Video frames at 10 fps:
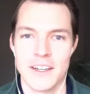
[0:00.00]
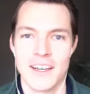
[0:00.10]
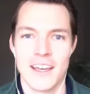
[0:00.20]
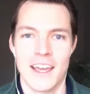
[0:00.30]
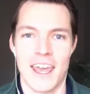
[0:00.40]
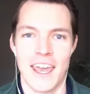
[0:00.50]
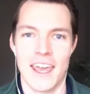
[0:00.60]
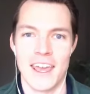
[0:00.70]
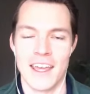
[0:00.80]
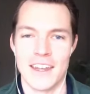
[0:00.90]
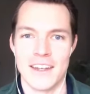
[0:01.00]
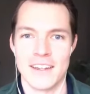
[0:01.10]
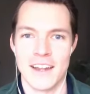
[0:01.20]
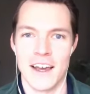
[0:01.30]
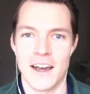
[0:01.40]
Hmm. And
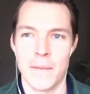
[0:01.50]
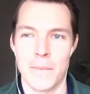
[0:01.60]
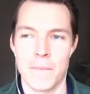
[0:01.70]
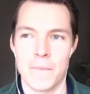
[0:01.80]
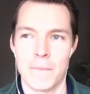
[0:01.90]
um,